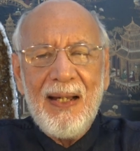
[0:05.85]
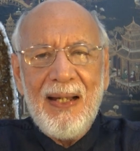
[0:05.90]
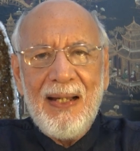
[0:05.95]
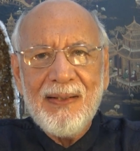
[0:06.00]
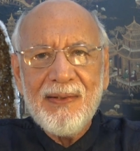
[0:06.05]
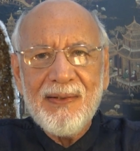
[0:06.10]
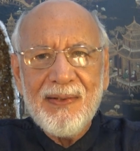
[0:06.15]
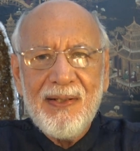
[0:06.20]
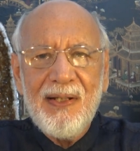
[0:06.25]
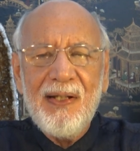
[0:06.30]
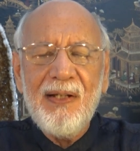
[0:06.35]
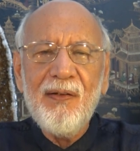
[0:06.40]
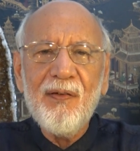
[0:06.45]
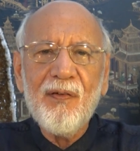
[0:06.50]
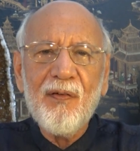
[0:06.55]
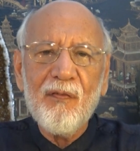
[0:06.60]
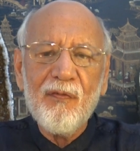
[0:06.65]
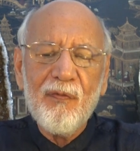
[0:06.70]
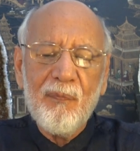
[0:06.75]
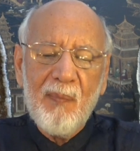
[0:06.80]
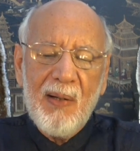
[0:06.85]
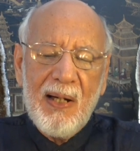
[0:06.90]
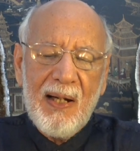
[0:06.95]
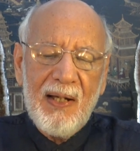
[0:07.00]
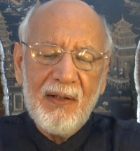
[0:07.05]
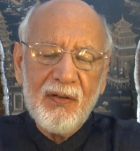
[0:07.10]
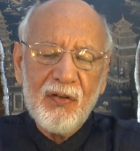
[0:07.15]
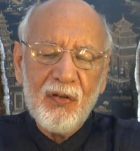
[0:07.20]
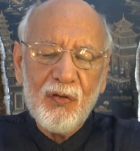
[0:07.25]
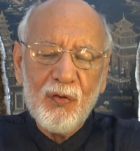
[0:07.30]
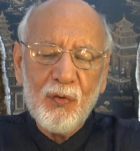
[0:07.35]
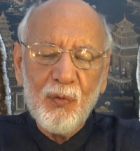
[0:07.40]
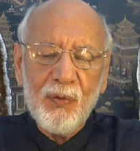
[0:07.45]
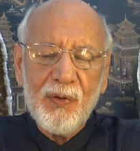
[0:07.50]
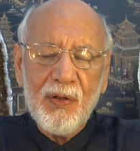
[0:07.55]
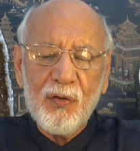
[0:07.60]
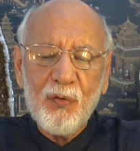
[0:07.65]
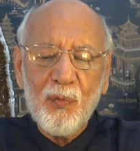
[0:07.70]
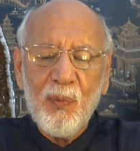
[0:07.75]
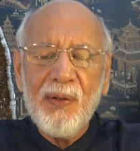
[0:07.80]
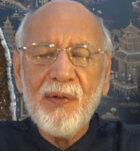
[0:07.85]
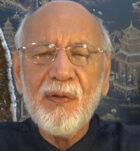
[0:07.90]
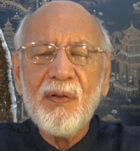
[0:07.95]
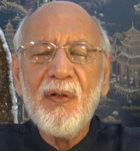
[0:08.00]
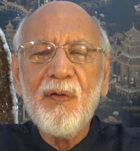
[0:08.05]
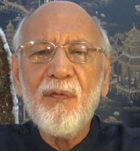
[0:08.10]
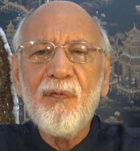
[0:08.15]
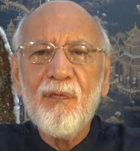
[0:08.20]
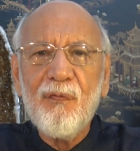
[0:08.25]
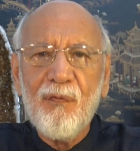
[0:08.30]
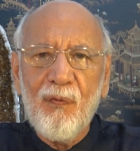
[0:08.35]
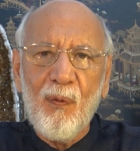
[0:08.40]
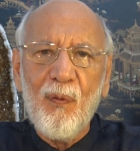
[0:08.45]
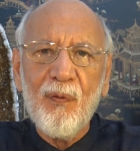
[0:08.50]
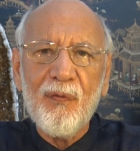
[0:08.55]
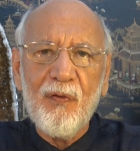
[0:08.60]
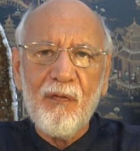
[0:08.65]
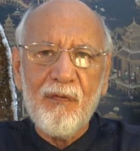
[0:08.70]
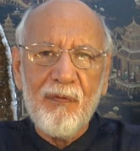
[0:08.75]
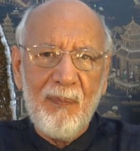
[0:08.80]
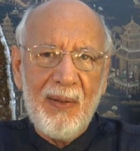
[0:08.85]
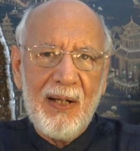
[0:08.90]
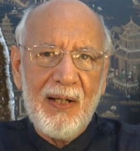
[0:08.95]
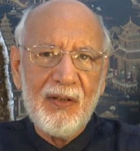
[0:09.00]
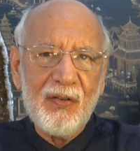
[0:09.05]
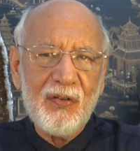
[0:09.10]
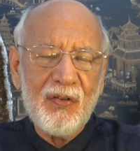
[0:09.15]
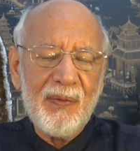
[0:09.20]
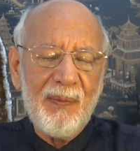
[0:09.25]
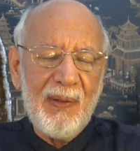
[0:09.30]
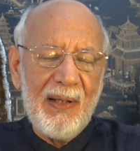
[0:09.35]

18th of March to the 24th of March.